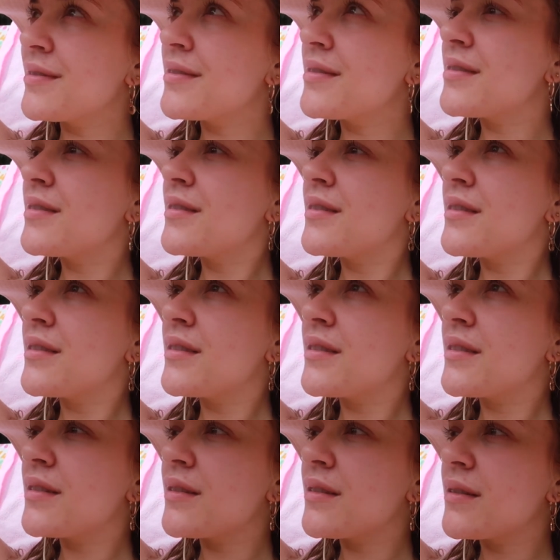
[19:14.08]
Talk about my
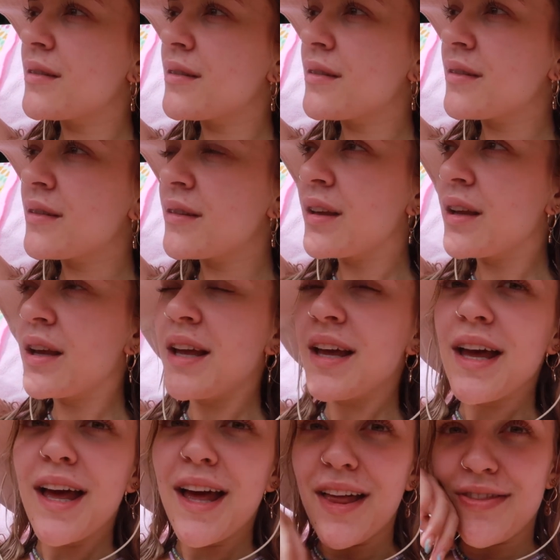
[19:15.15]
trauma.
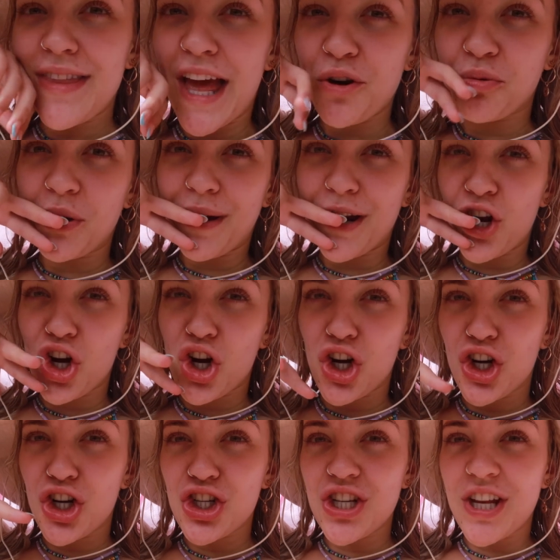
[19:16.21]
Then we went
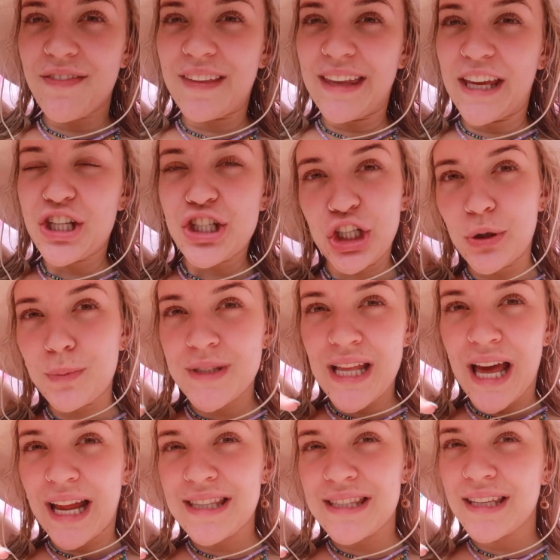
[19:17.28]
on the tube
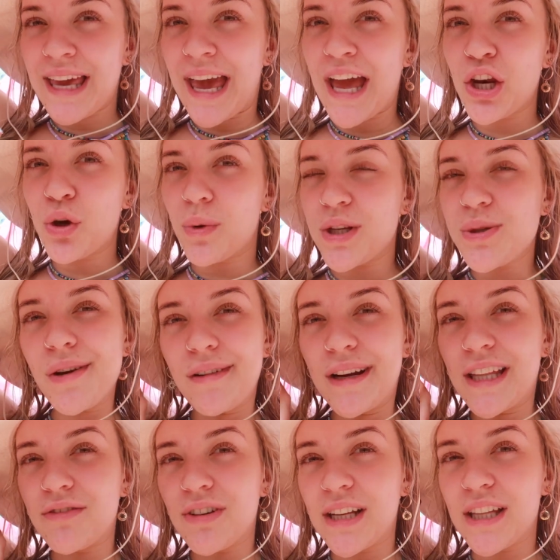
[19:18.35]
slides again, which are
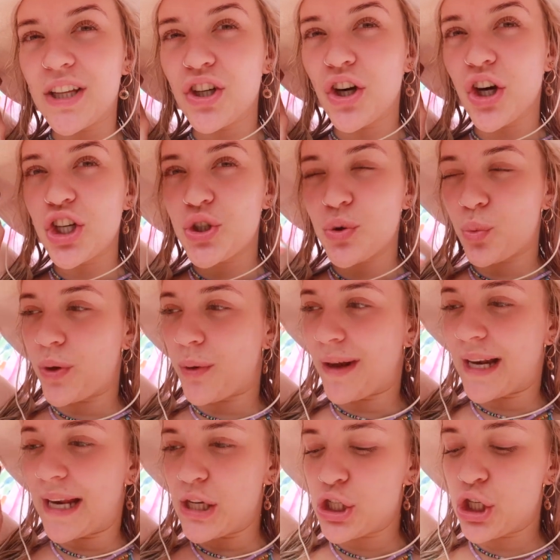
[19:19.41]
really, really good. We
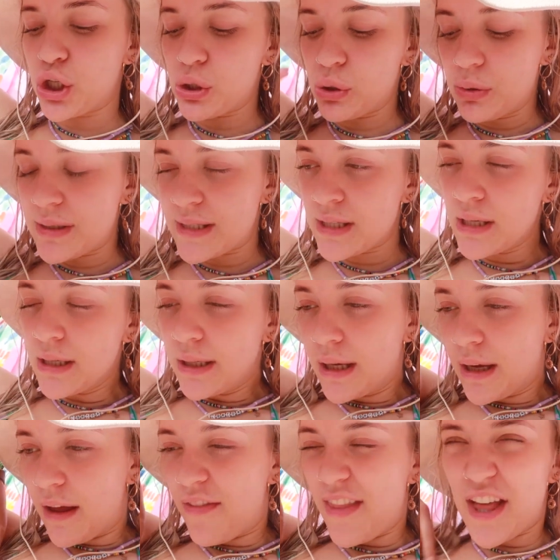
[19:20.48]
went in twos,
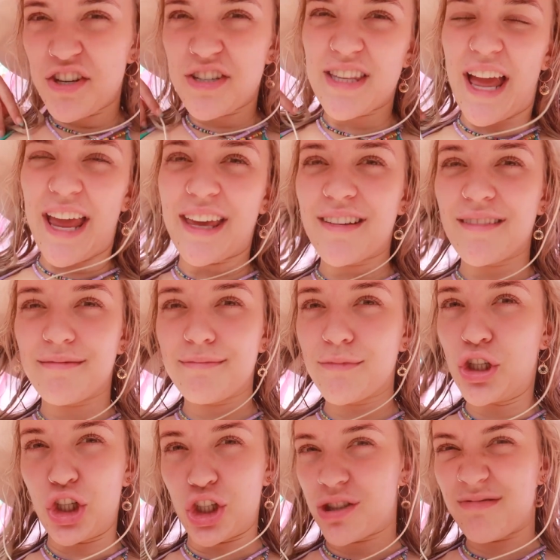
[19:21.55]
and they're just like
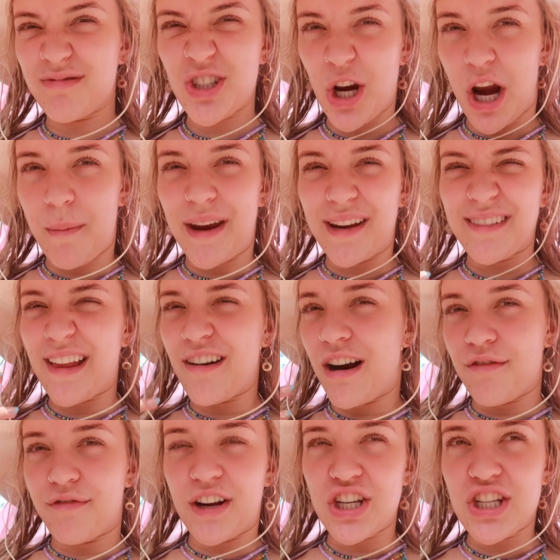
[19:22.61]
good. Do you know what I mean? They're
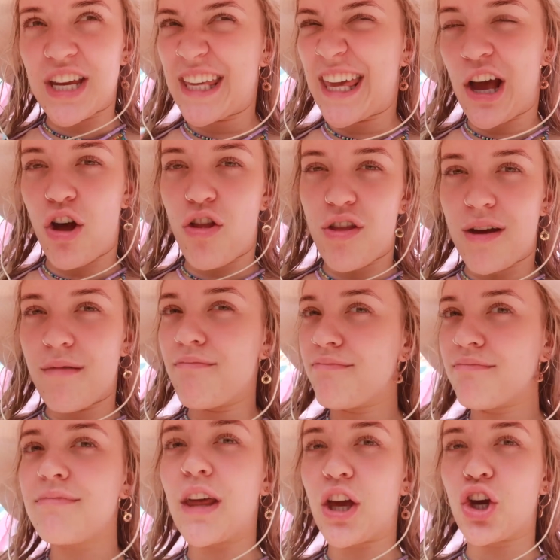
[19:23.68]
average. Like get on them,
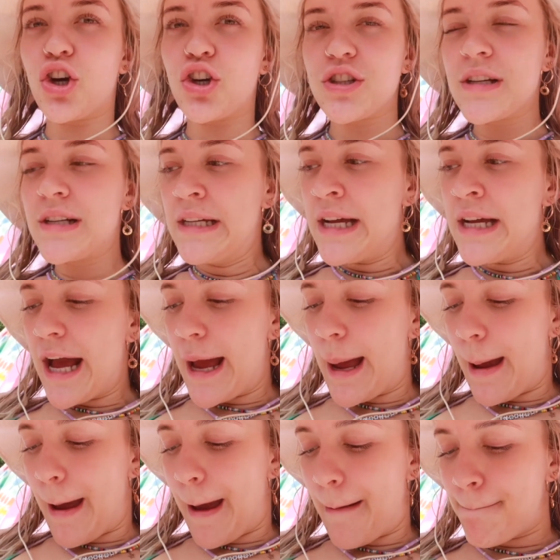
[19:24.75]
they're good.
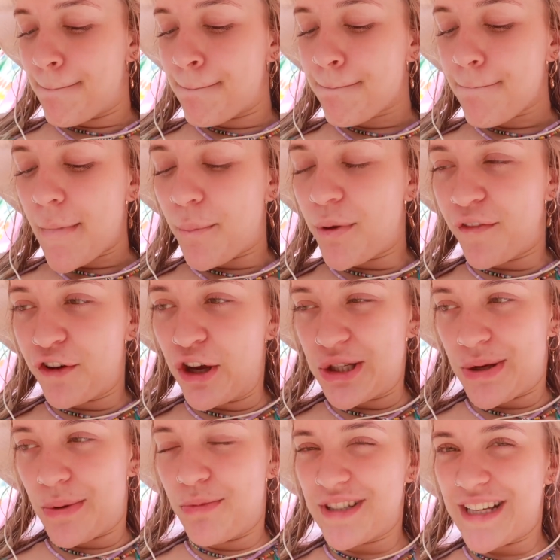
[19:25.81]
Um, but the
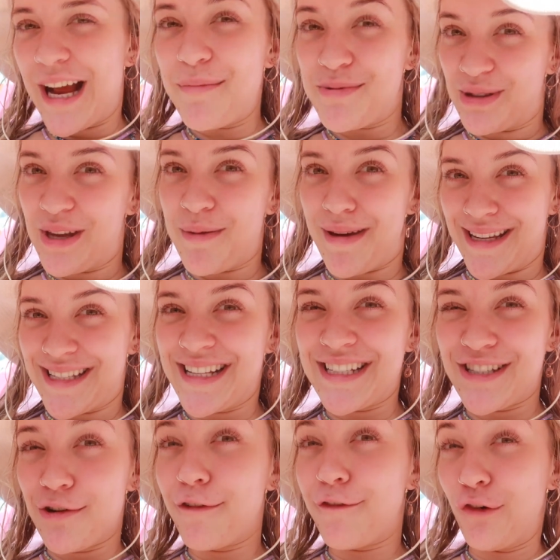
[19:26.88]
first one was absolutely amazing.
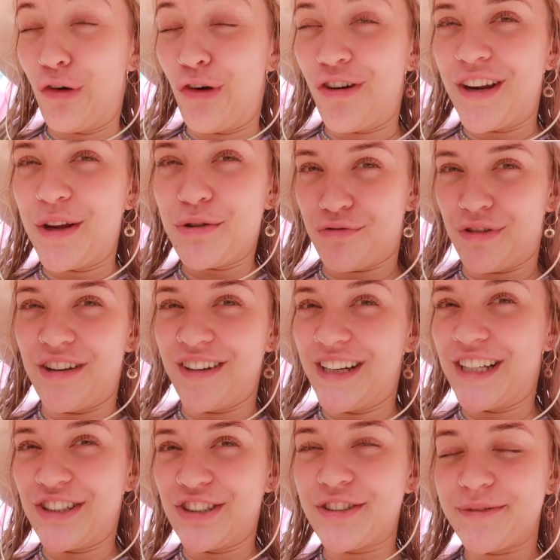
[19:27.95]
That's in a four and it was really,
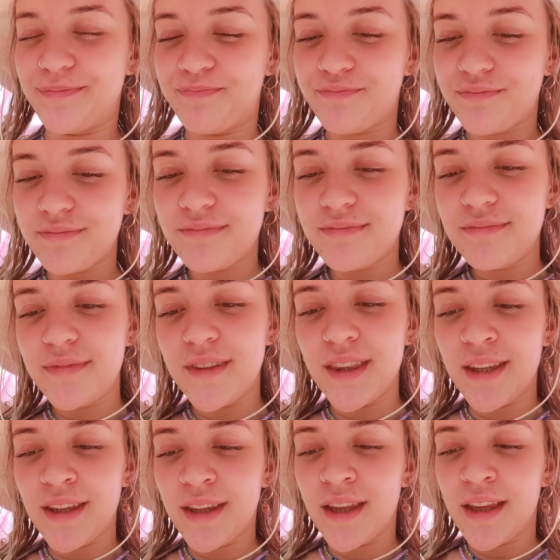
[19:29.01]
really good.
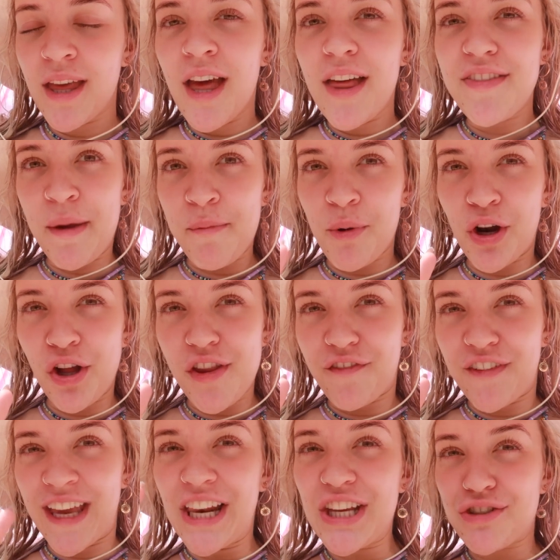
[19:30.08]
Then we went on the
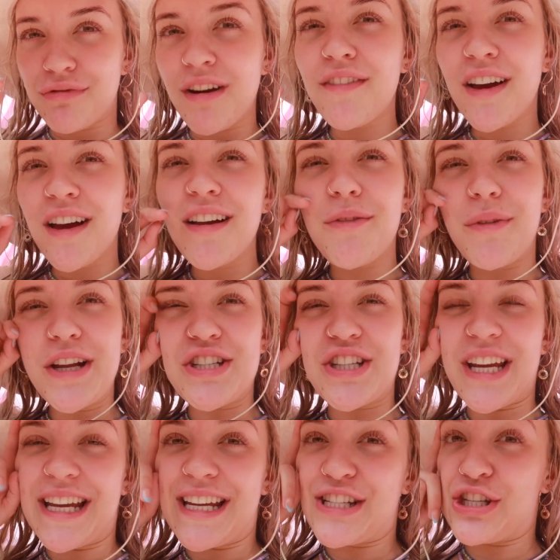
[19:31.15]
Fearless River,
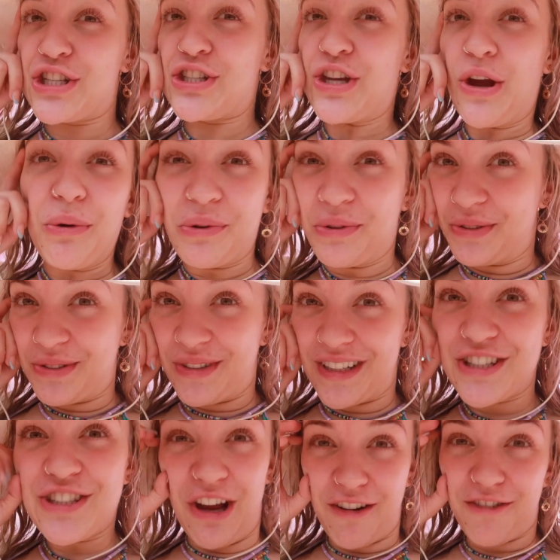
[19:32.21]
which is so
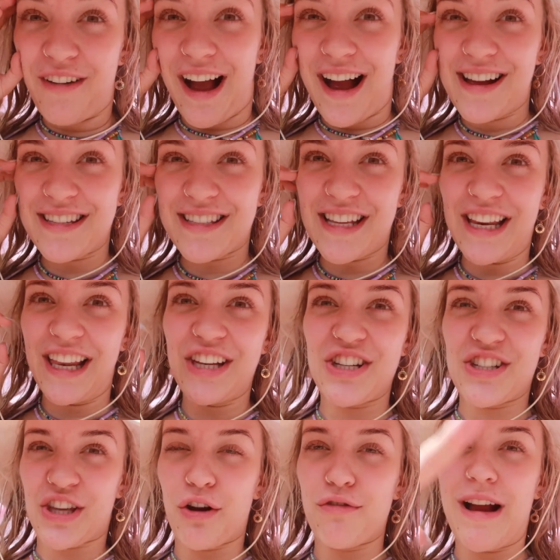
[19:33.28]
cool, so fast. And you
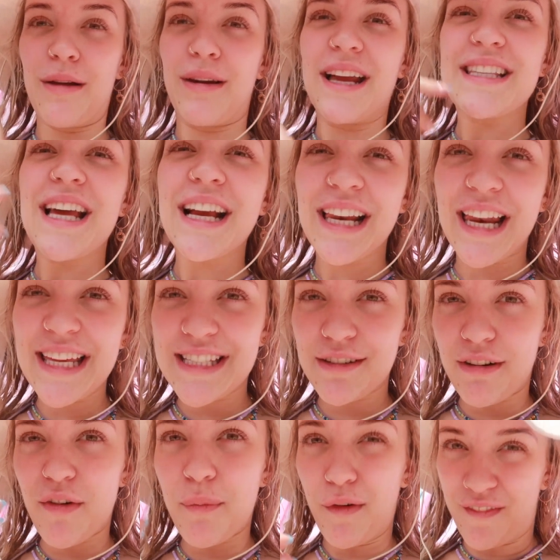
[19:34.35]
just go around. It's like a
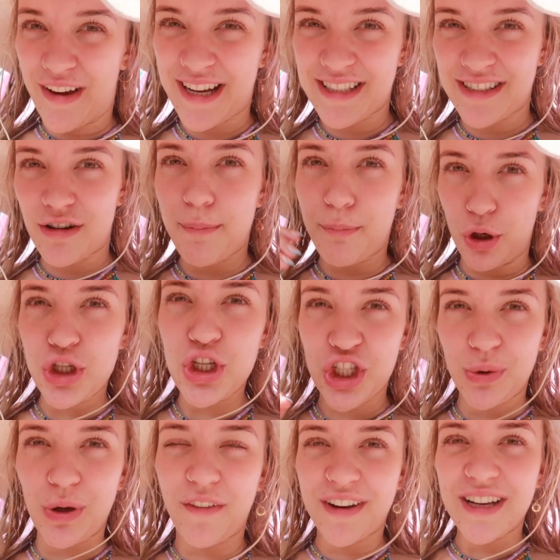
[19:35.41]
lazy river, but faster. It
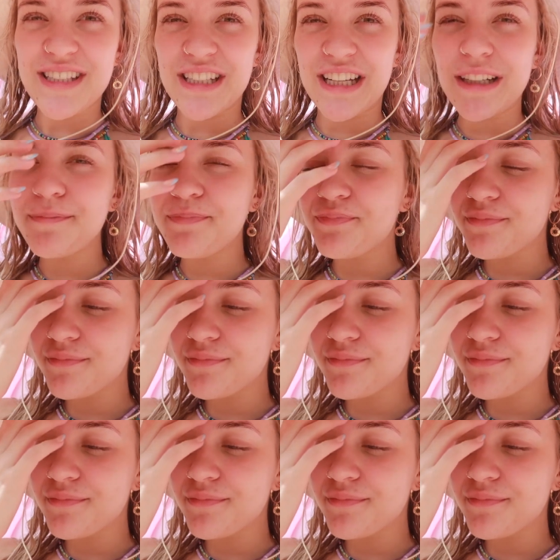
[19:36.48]
pushes you a lot faster.